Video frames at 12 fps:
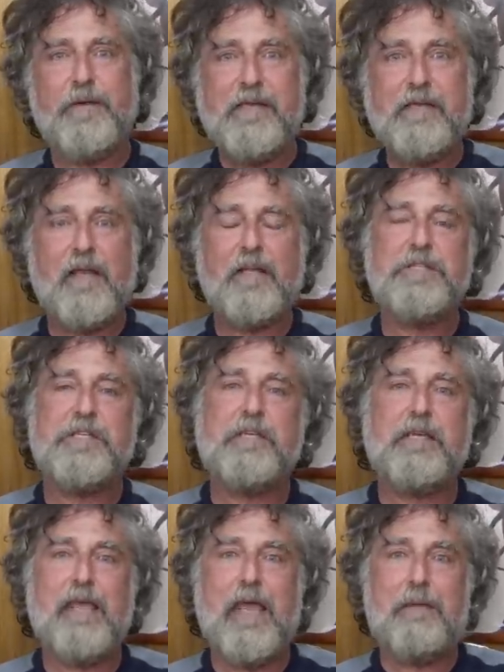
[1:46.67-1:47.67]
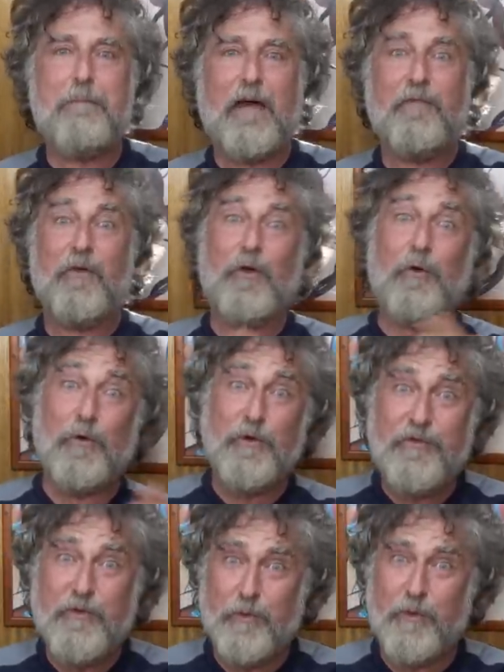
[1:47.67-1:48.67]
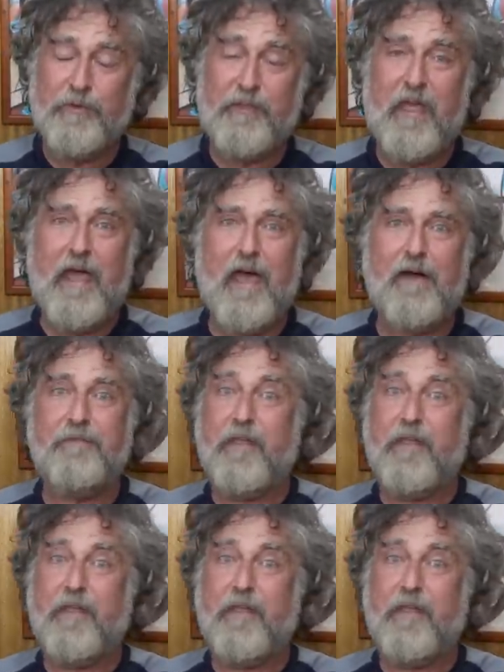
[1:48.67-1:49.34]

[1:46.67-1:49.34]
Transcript: intelligently and by the good tools they have.